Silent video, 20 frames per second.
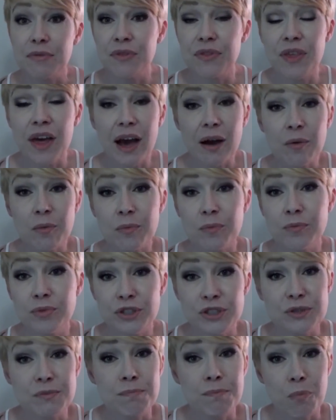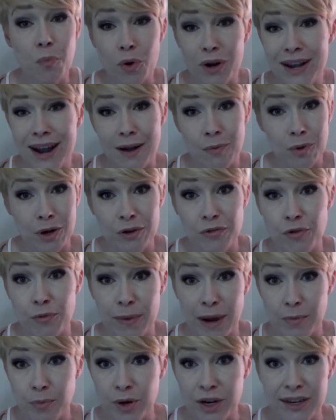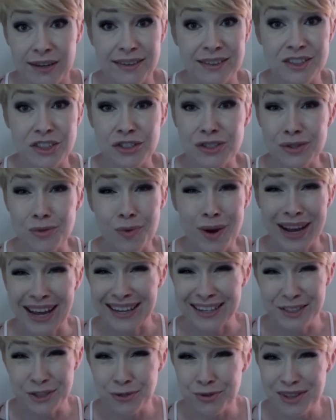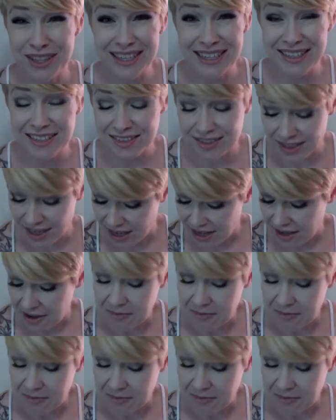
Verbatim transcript: That just would not work for my brain, just the way I do things.